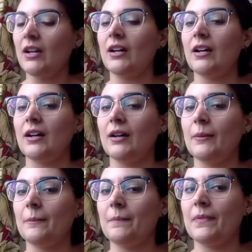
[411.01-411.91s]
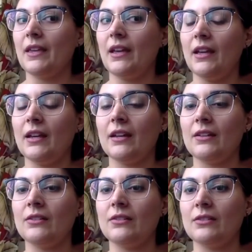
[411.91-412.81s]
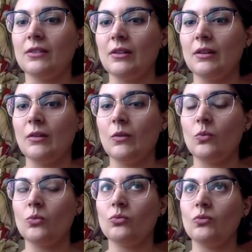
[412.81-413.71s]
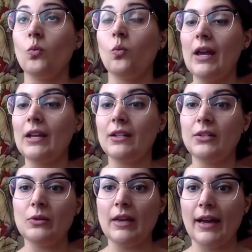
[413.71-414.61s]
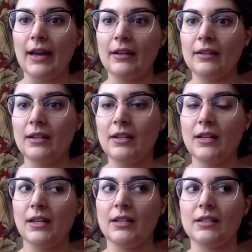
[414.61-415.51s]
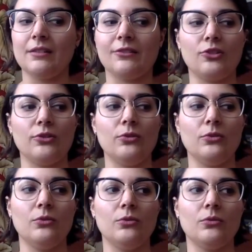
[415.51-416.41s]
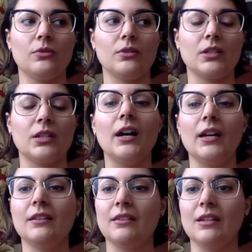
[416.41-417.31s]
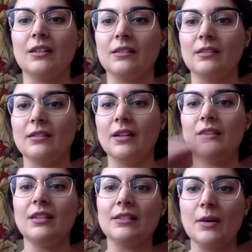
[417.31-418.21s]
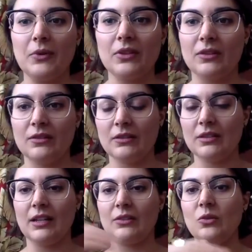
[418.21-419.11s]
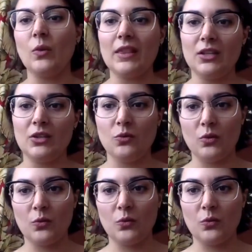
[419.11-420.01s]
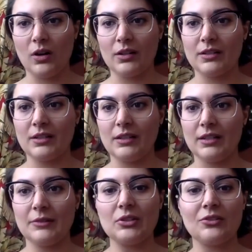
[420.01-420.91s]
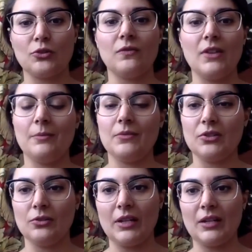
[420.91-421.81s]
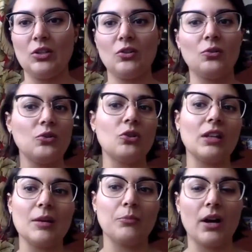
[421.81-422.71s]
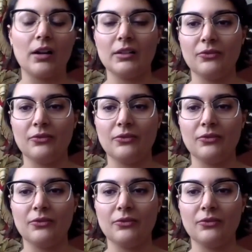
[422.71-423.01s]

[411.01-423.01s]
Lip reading: um, and the way to do that is to cut things up in like the way that you would want to serve them. So like, you know, you can get broccoli